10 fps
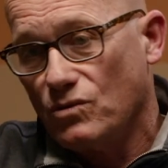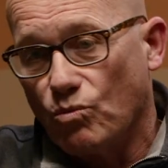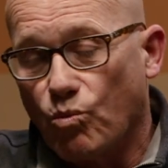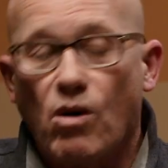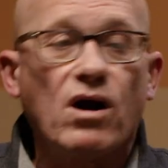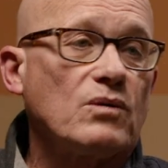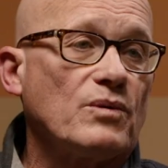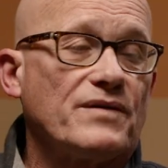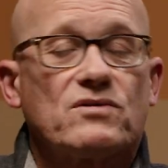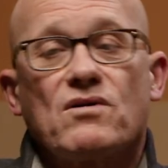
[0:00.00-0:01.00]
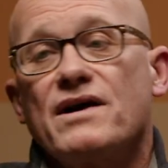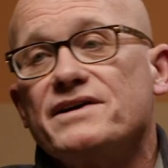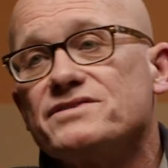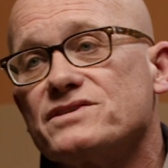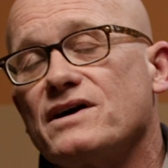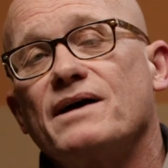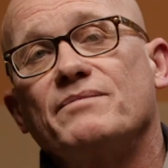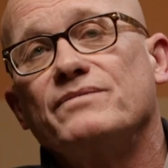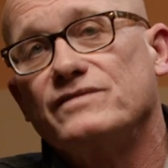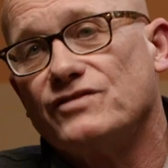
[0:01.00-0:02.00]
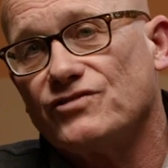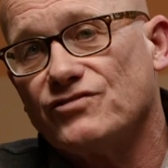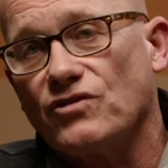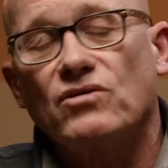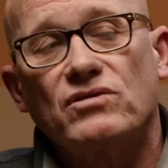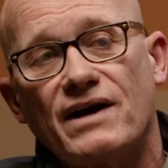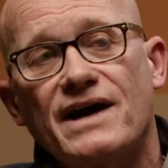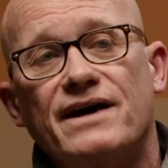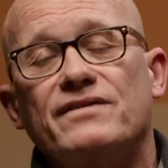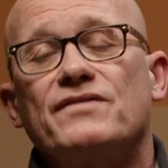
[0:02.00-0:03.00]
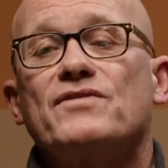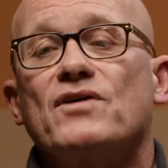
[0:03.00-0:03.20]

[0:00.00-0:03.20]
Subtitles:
walk with Christ. I'm so glad that